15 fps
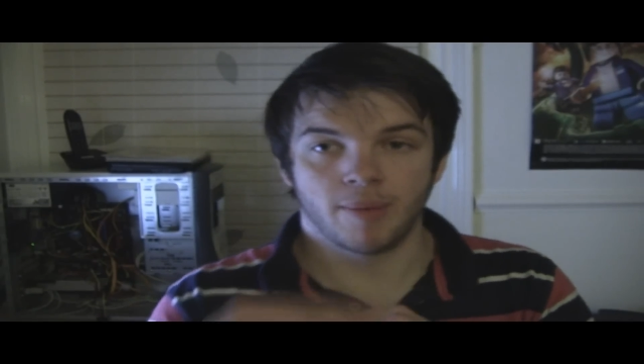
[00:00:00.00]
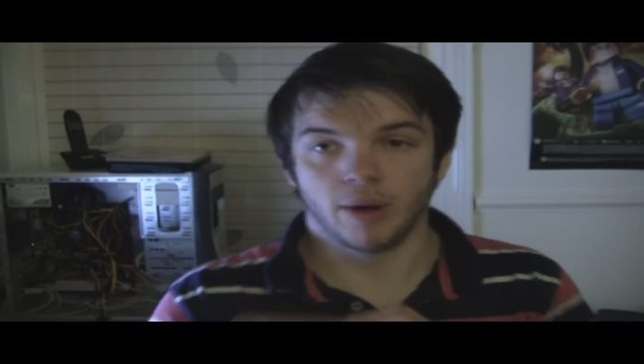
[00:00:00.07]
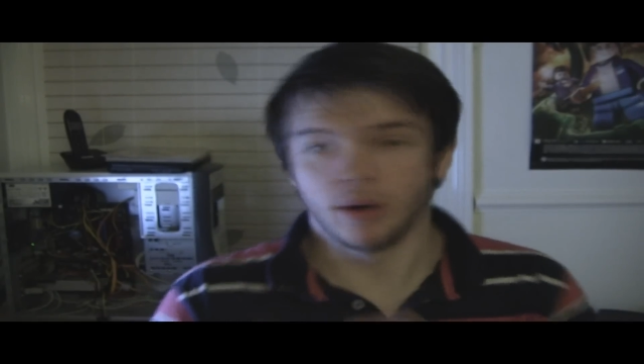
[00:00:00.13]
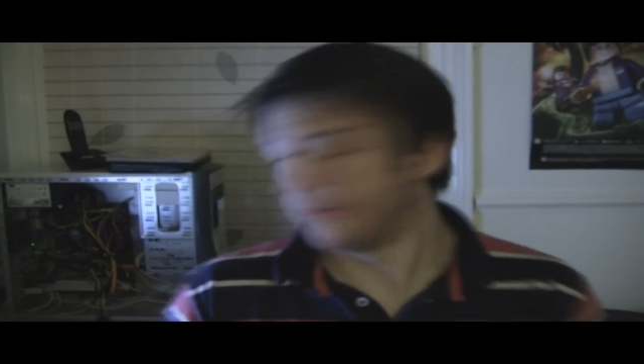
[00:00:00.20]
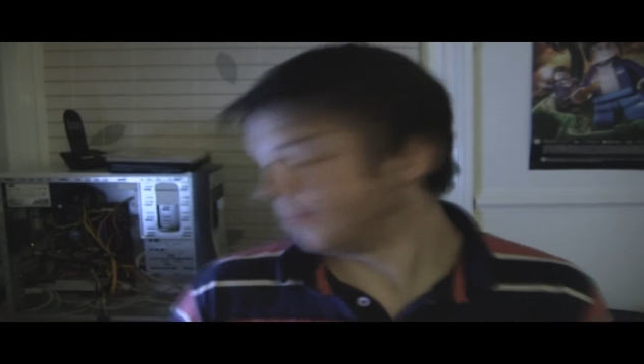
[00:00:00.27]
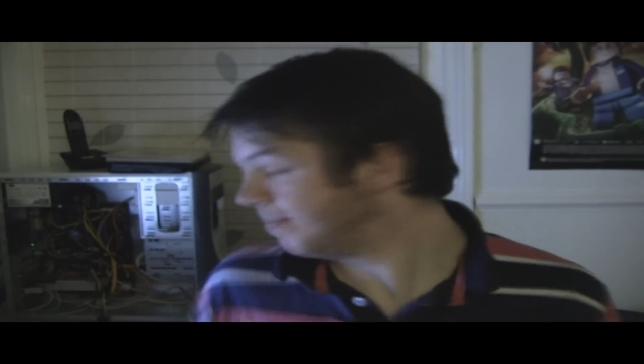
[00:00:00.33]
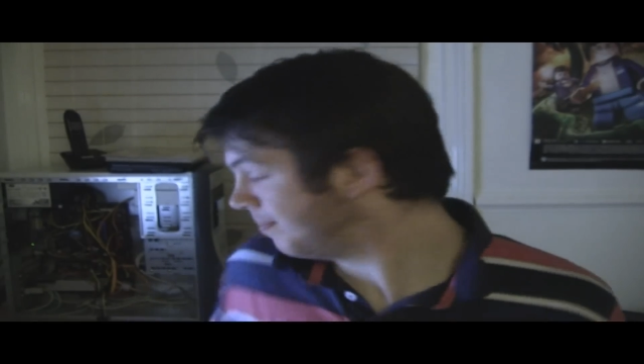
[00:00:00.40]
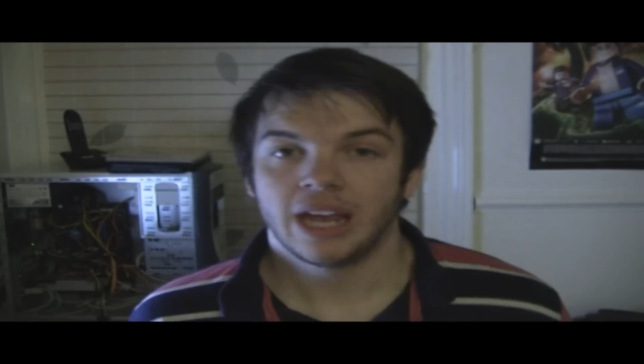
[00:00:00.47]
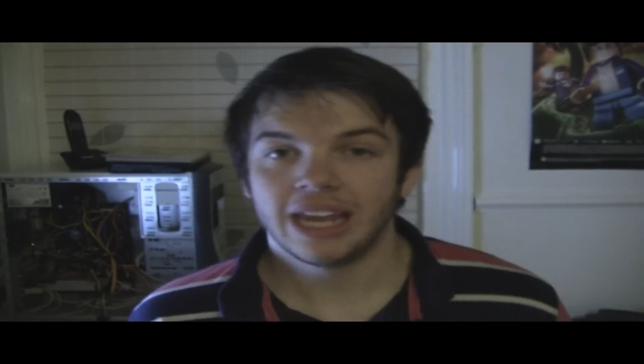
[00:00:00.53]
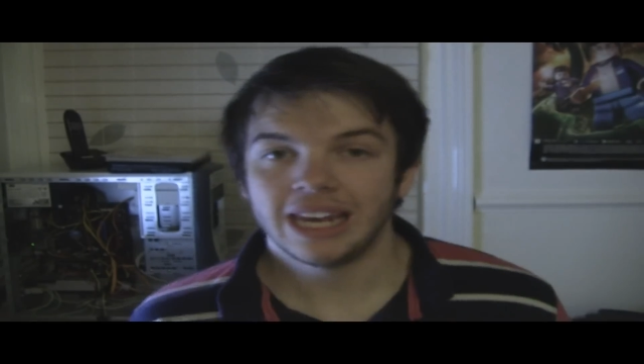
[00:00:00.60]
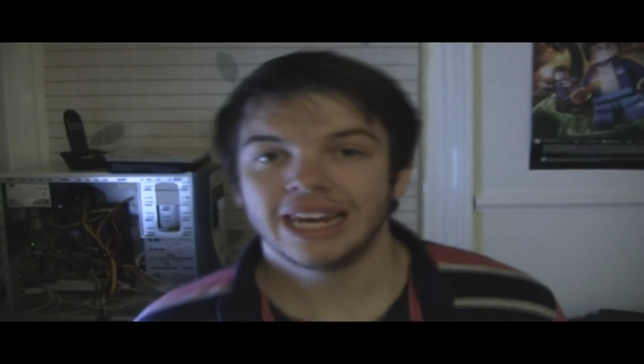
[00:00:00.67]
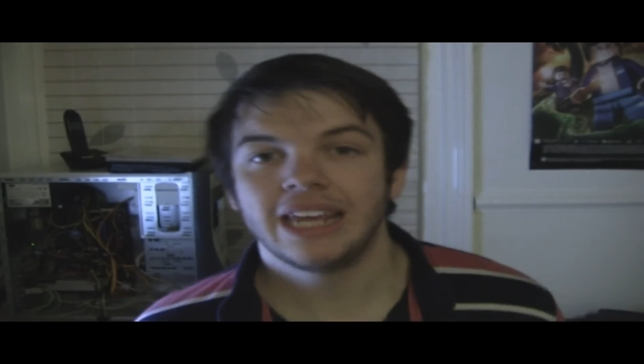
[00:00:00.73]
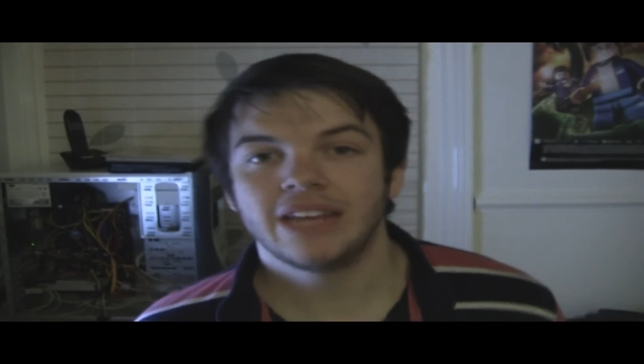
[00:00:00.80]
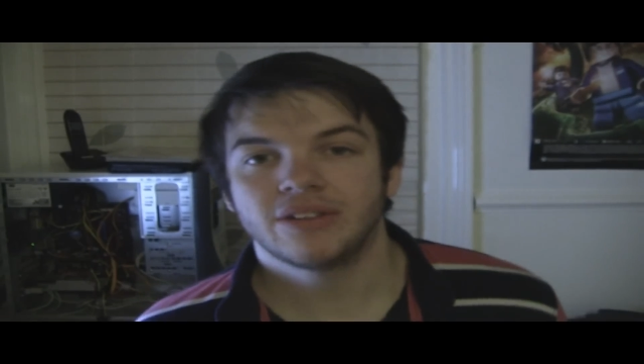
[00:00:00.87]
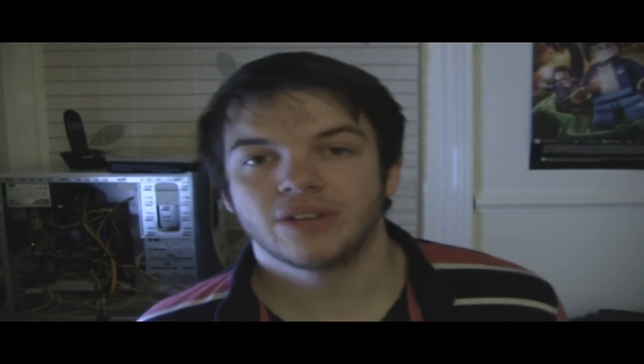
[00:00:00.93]
the bottom.
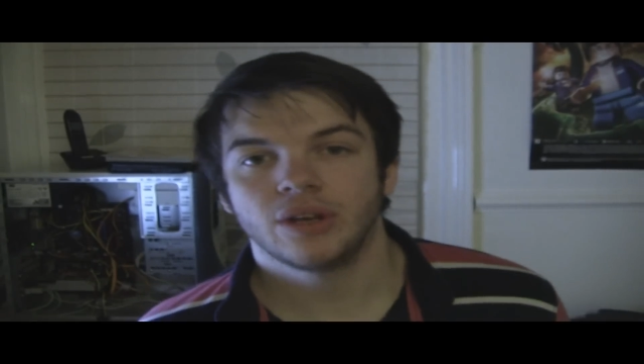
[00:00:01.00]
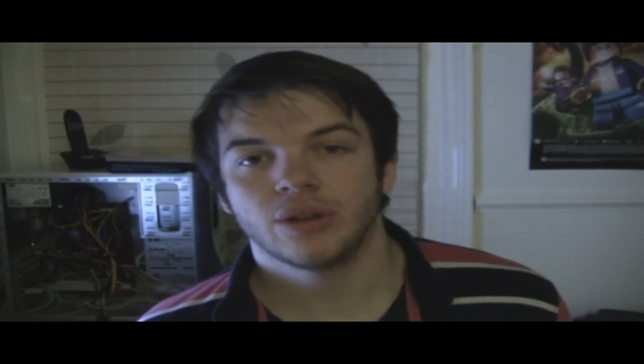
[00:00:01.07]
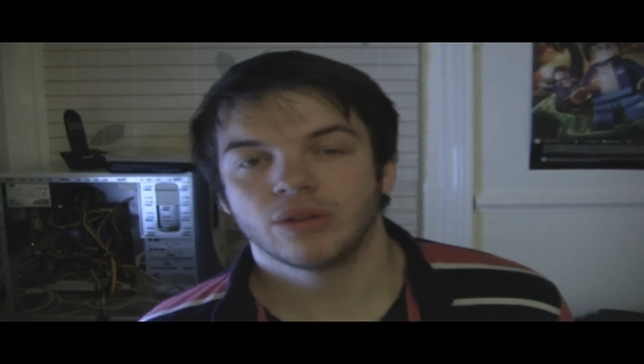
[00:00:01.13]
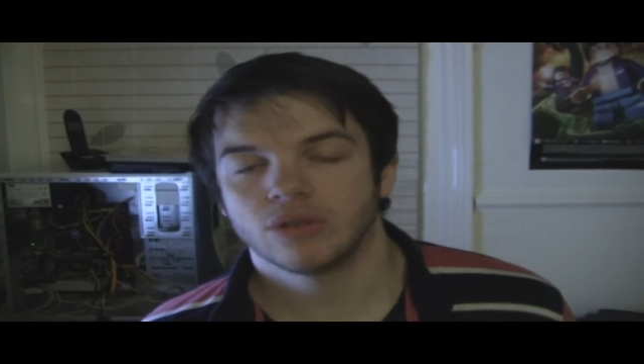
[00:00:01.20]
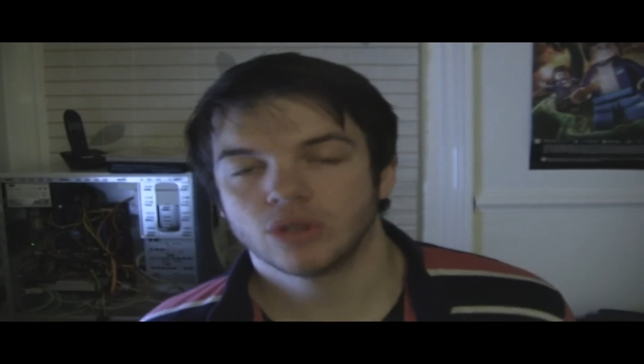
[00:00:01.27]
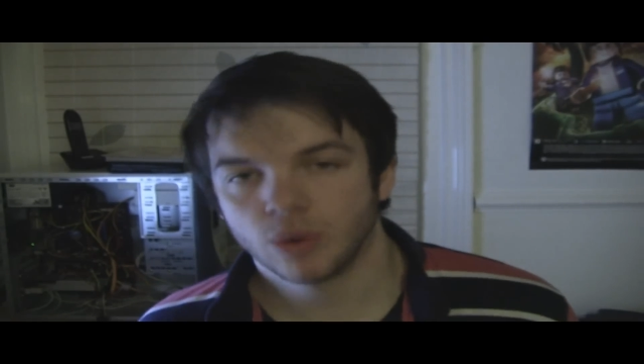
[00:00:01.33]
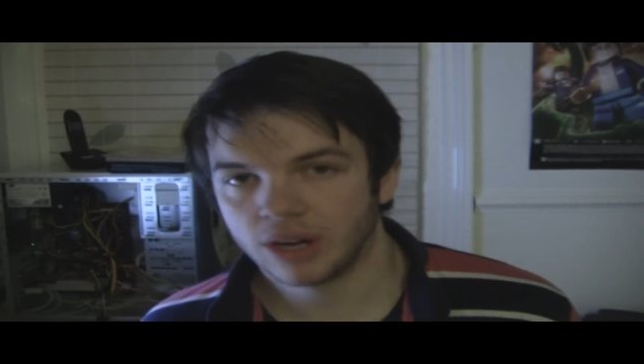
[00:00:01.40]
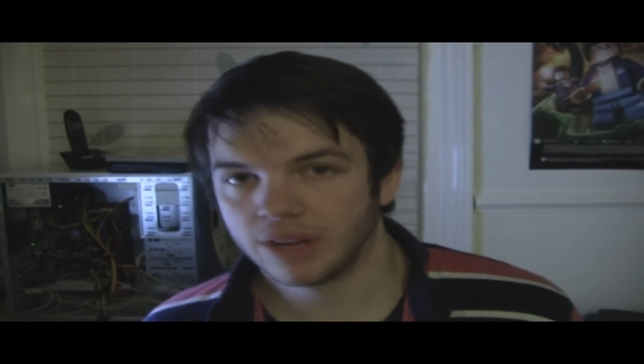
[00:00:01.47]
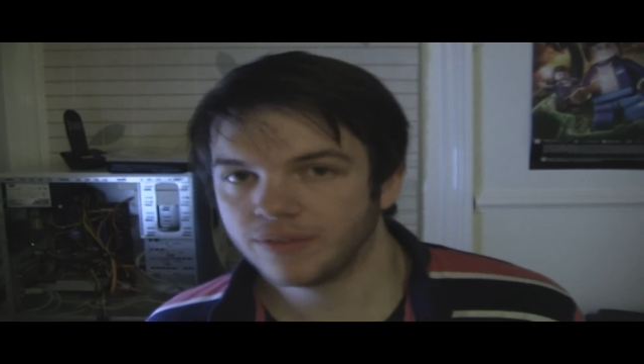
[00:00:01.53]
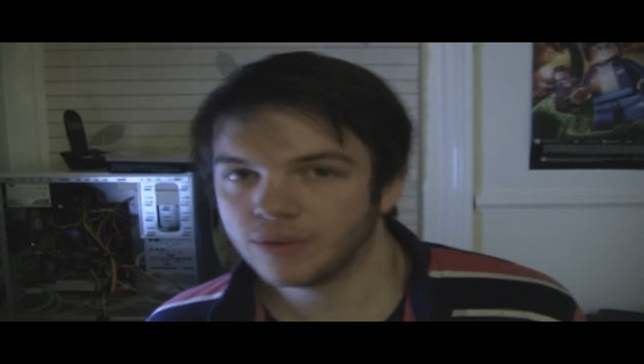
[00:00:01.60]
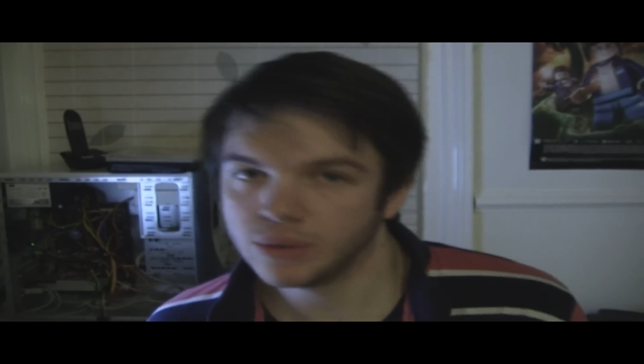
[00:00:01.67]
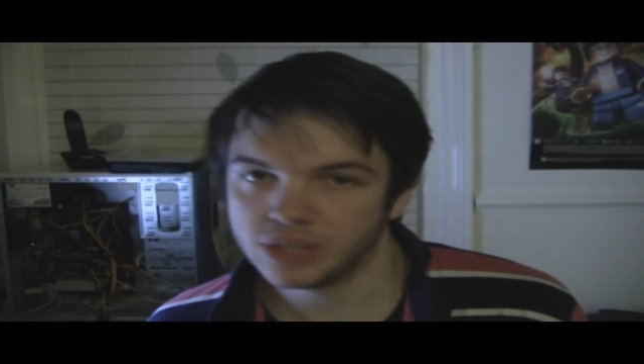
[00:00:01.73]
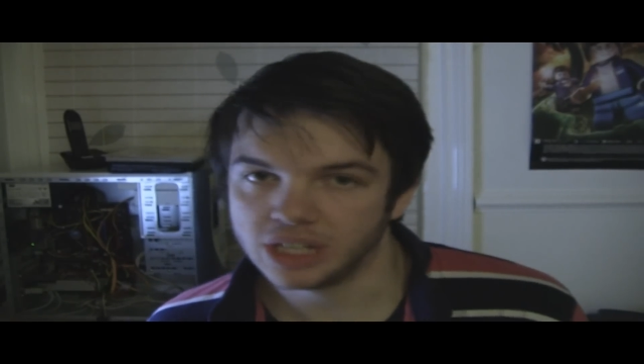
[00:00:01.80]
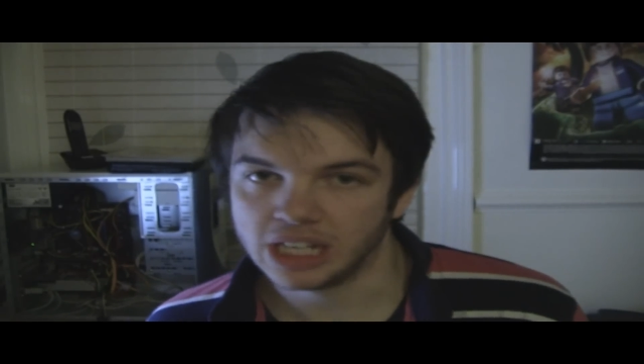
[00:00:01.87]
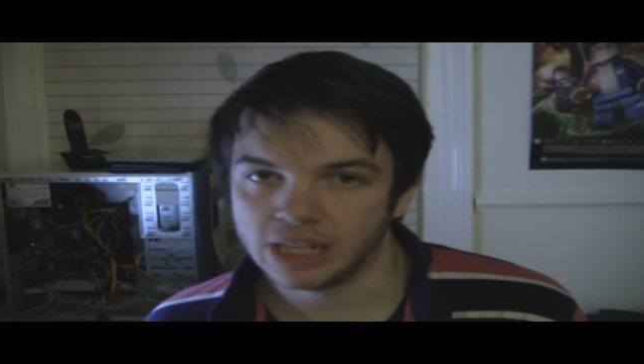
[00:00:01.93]
In League 2 there are
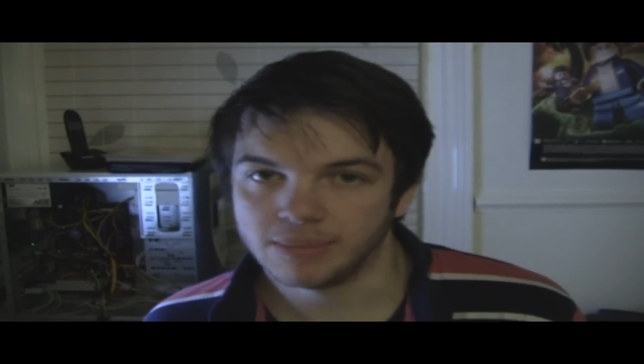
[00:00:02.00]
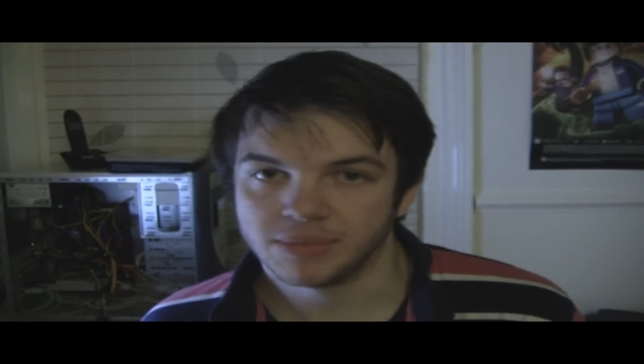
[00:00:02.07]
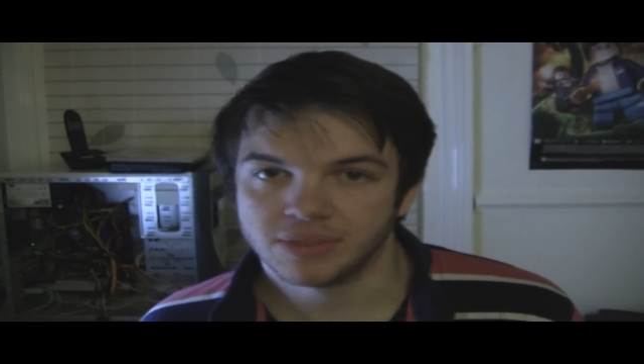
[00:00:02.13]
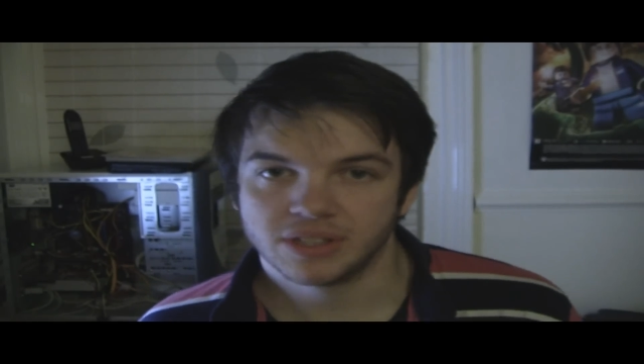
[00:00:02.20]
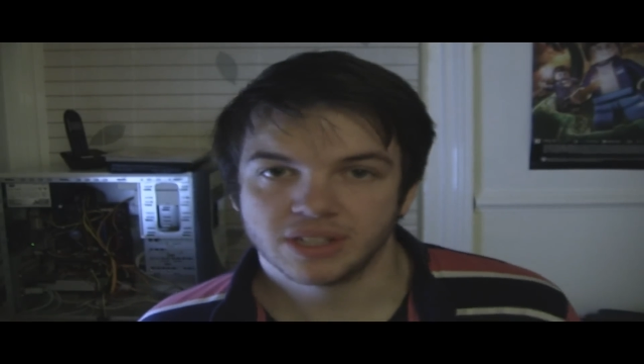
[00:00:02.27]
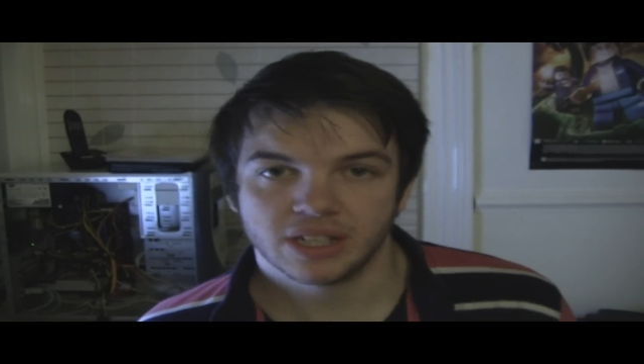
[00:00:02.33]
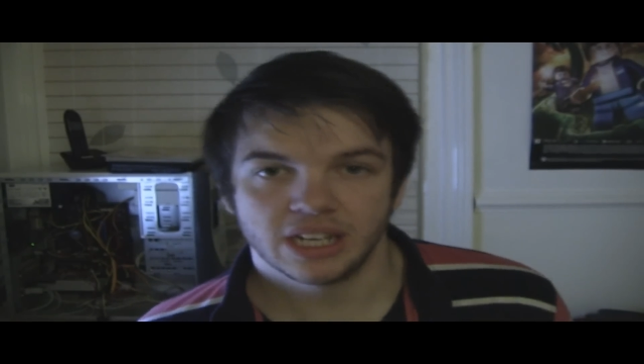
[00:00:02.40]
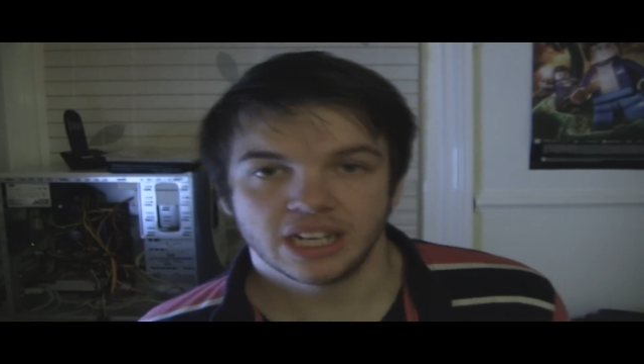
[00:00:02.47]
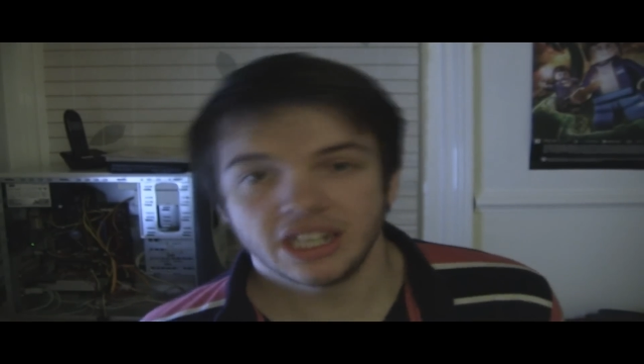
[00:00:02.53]
24 teams.